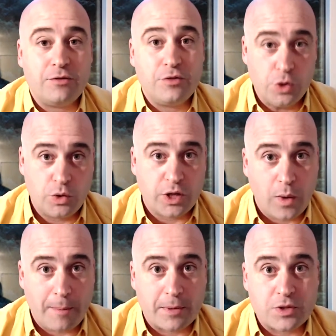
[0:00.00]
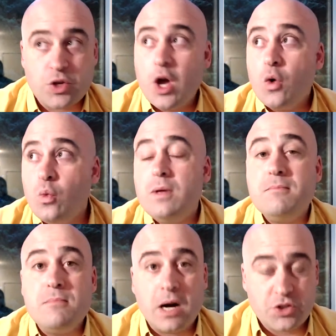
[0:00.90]
nuclear weapons, we
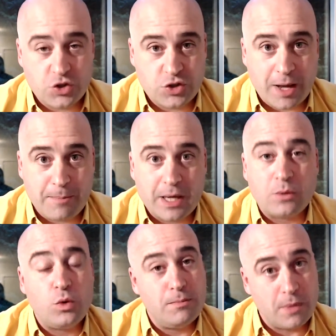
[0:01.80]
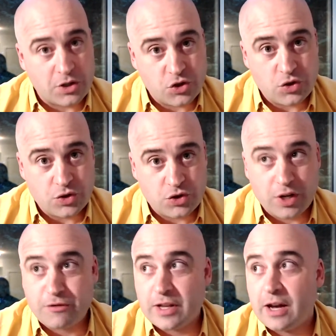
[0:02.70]
must step in, we must
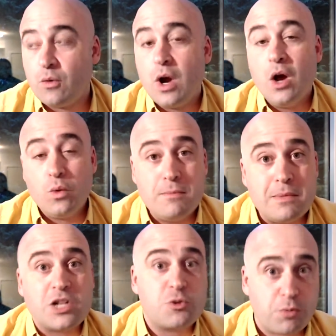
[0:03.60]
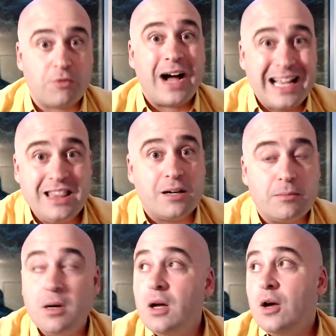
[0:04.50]
snuff that out. We must provide
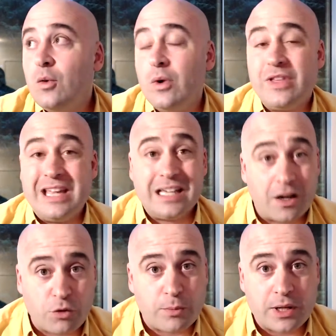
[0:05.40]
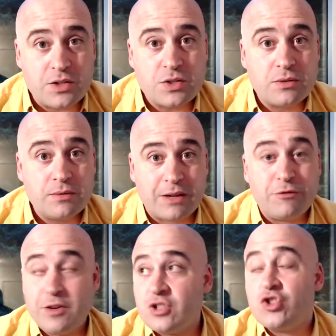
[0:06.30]
them with a government that
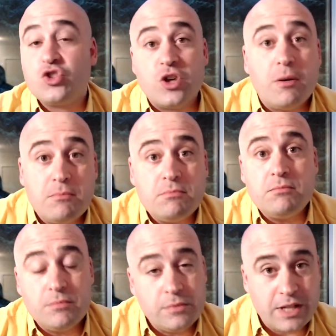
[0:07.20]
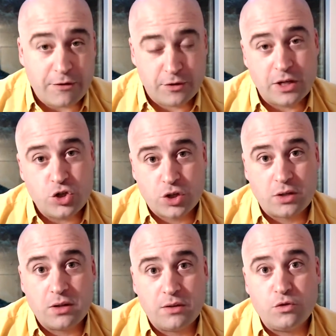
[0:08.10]
fits some
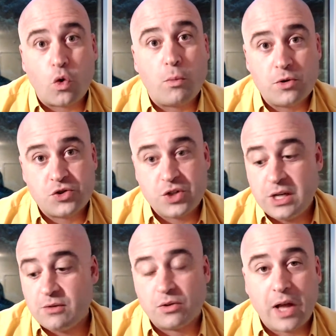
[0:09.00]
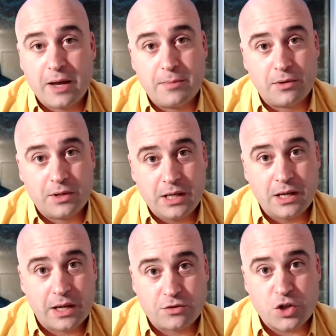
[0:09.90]
definition of normalcy, reliability,
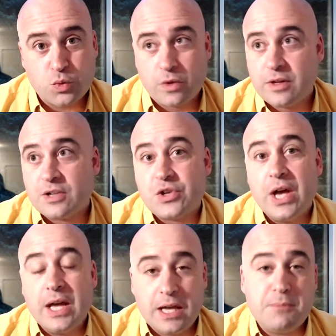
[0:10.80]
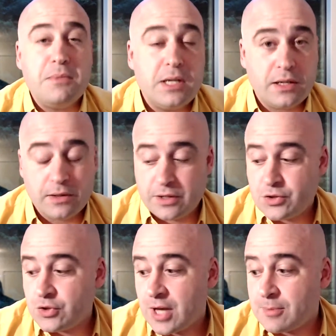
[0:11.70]
and trustworthiness immediately as
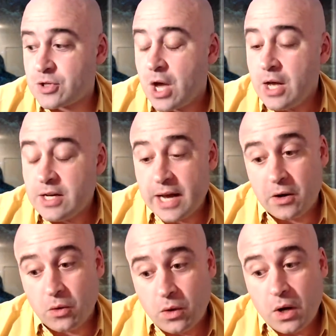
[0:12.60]
soon as it happens. Now,